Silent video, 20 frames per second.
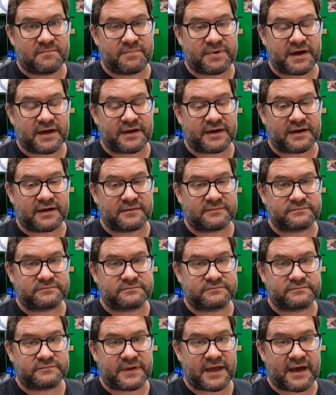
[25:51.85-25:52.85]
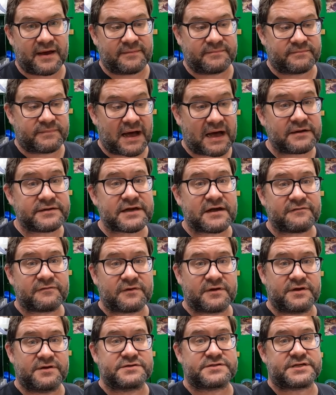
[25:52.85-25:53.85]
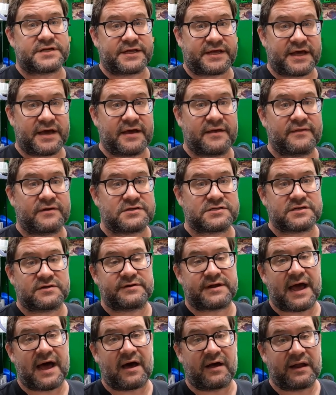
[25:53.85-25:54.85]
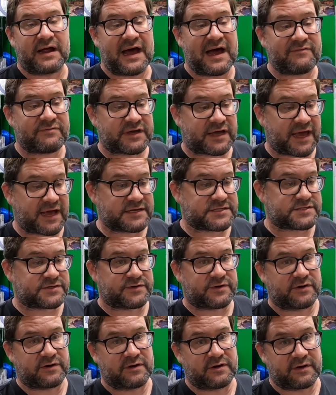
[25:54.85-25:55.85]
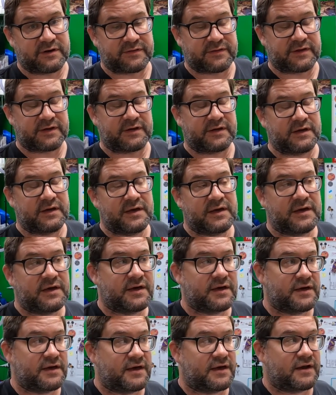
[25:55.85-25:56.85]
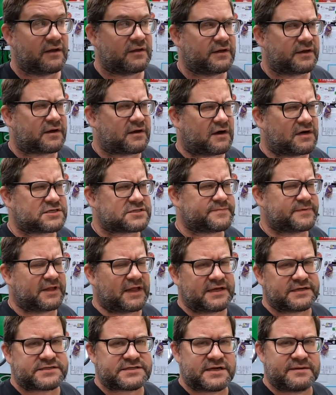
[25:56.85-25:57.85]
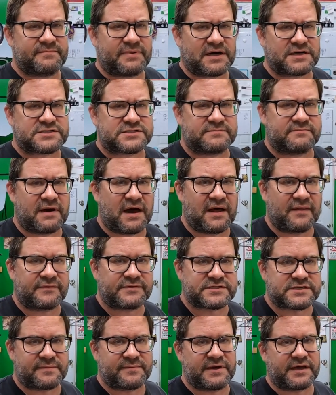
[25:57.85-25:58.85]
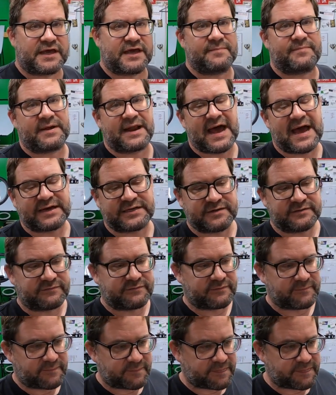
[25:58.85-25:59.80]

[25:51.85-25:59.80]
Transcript: But uh, yeah, I'll definitely use it again. There's no doubt. I haven't canceled it or anything. It only costs me like ten bucks a month, so I'm gonna keep it active.